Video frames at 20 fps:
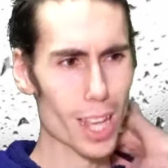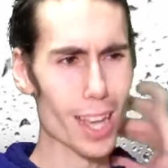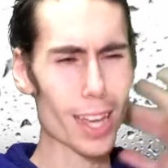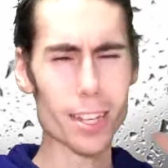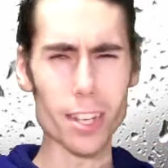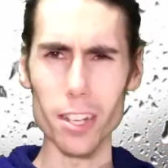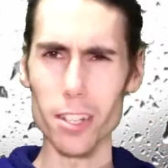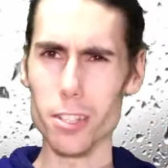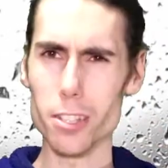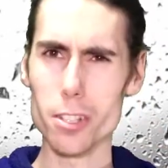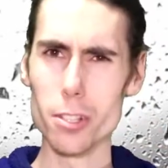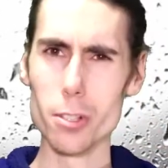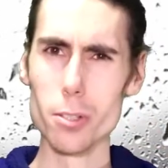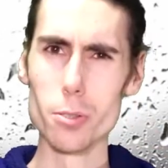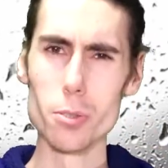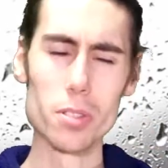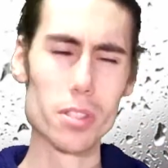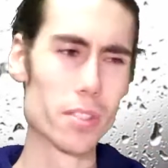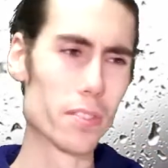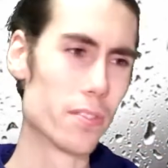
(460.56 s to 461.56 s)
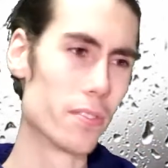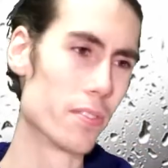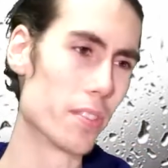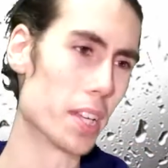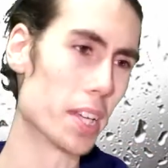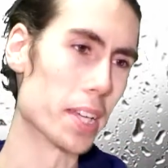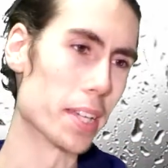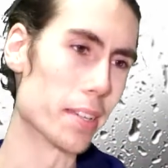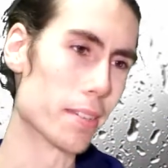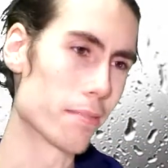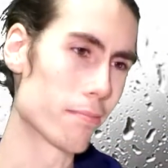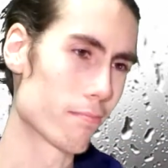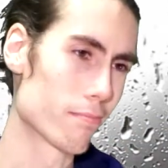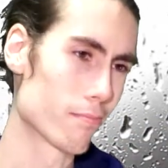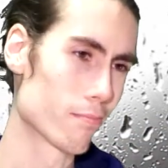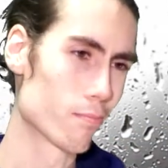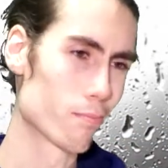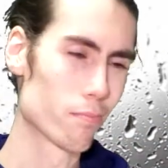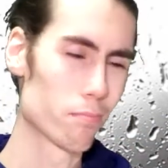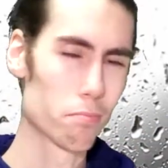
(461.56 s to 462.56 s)
exclusive like
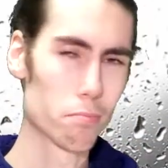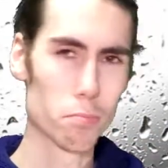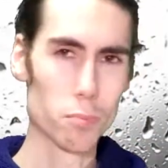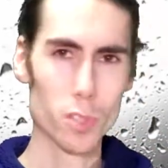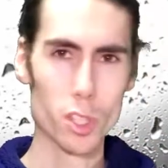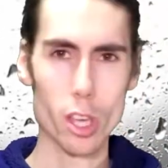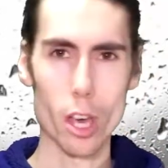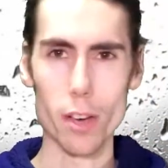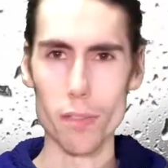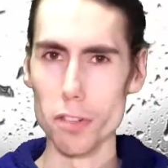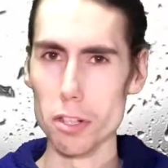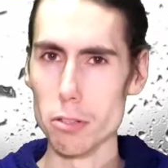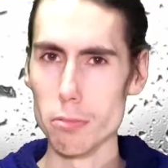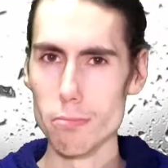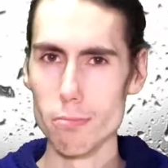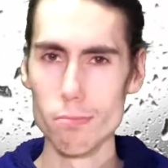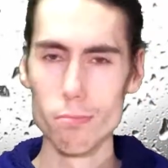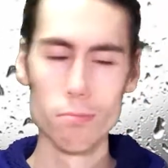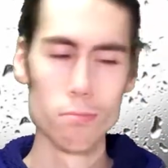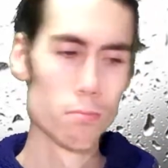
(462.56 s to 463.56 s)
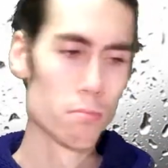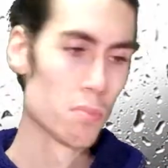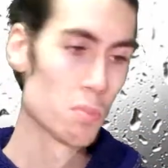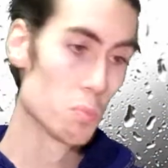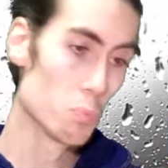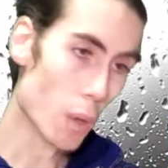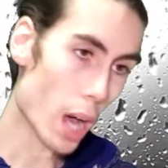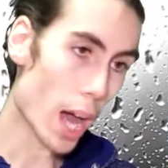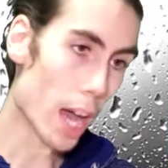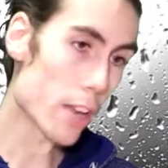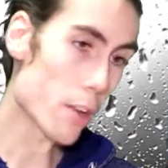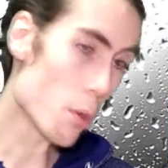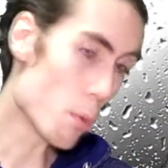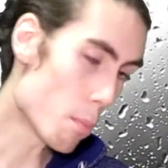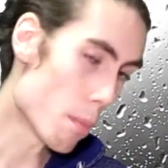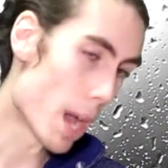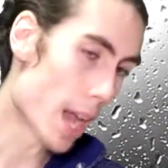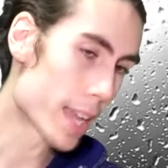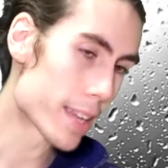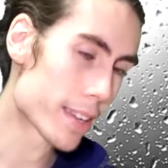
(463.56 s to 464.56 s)
cover. I don't
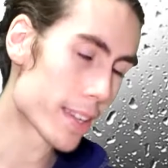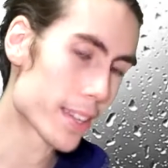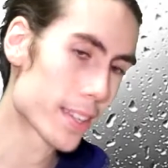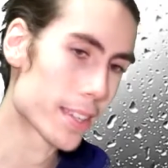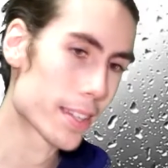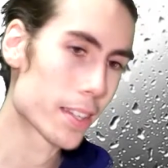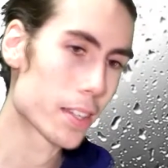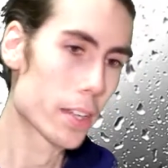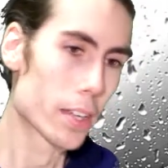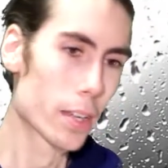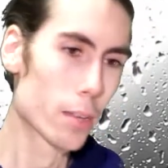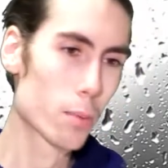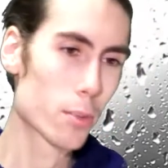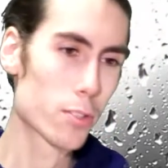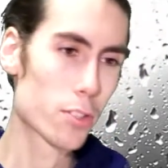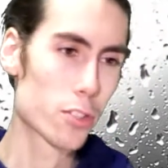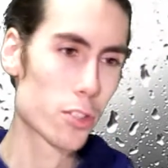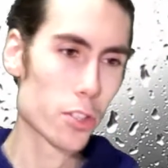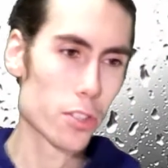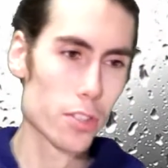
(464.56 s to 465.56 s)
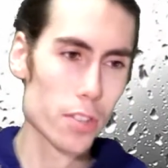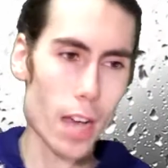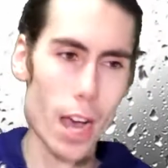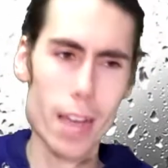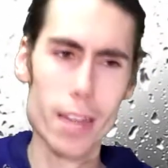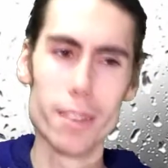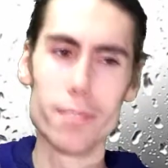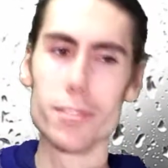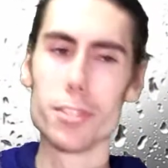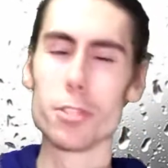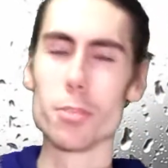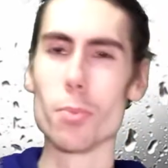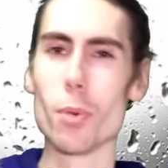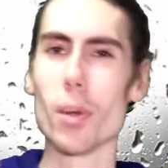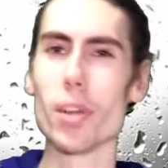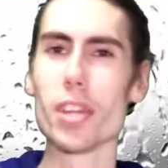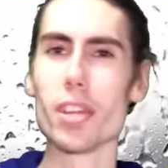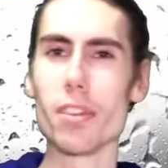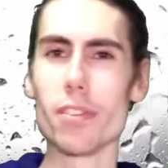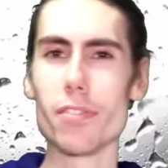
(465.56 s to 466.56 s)
mind it. It was just kind of
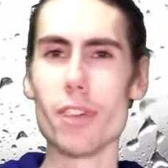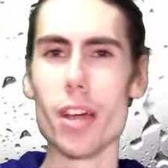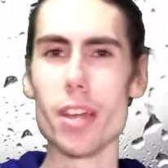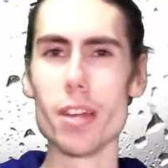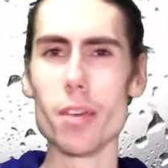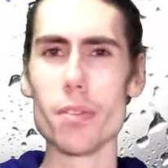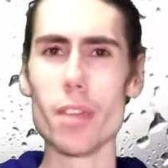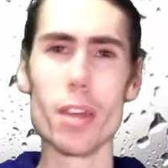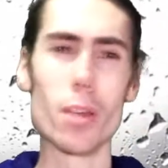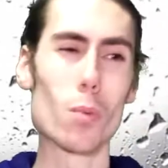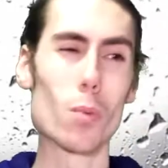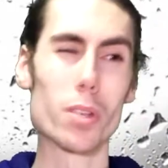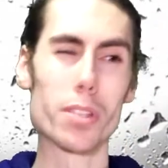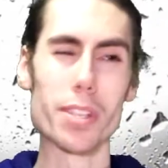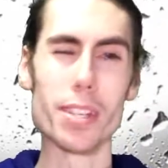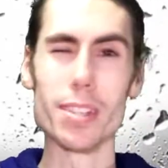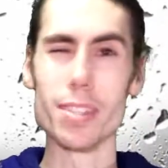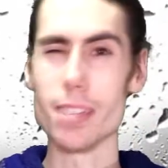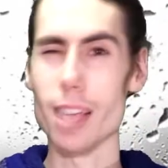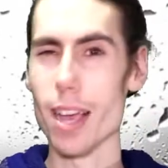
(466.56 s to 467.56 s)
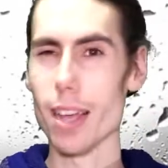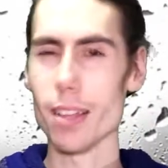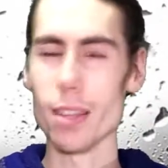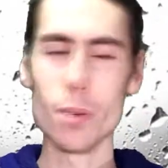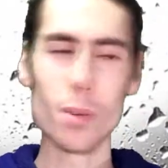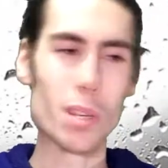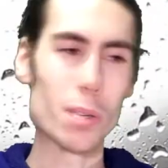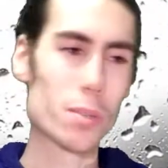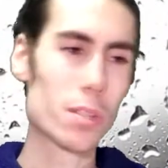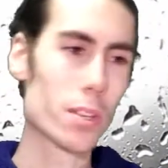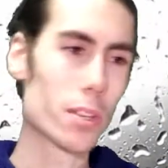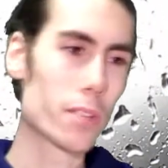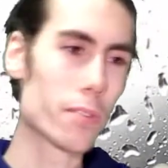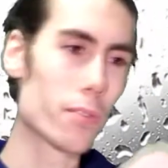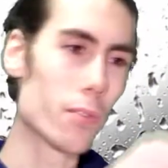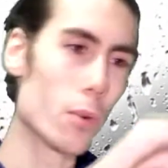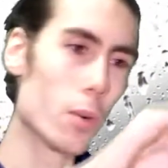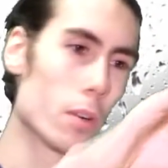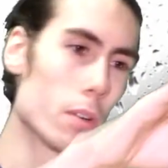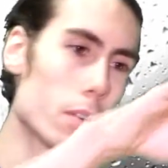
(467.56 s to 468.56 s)
disappointing to find out that it wasn't exactly what I was looking
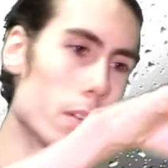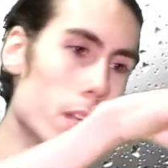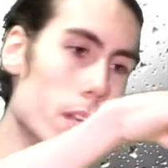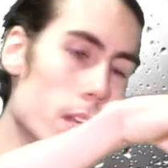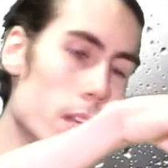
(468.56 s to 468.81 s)
for.